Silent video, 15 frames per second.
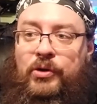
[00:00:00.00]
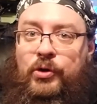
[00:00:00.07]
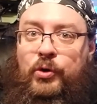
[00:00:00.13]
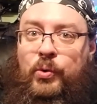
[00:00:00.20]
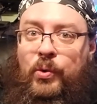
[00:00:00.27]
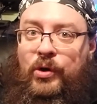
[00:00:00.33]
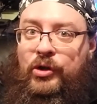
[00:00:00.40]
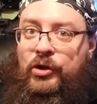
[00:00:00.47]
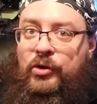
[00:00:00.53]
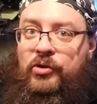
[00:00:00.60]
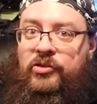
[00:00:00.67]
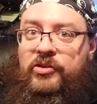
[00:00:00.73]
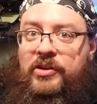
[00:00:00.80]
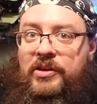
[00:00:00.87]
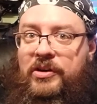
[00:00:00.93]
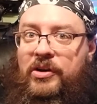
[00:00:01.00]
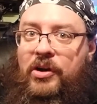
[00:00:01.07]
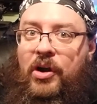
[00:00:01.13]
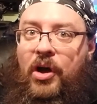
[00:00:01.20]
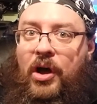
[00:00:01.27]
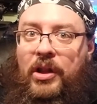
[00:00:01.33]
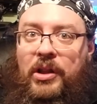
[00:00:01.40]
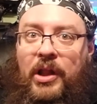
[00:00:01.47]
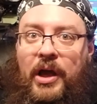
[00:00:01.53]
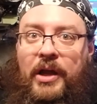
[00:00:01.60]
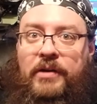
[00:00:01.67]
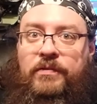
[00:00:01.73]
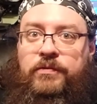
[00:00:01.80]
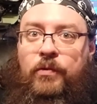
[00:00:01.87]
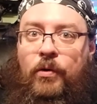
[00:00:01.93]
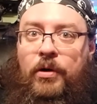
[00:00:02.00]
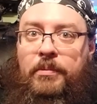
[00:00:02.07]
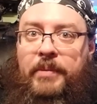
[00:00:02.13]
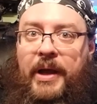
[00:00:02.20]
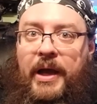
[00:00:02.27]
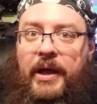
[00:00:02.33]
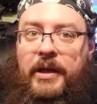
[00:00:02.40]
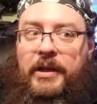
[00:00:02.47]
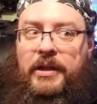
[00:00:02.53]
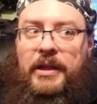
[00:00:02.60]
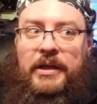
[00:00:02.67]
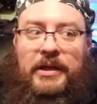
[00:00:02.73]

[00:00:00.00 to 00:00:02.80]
who are using it in an online format,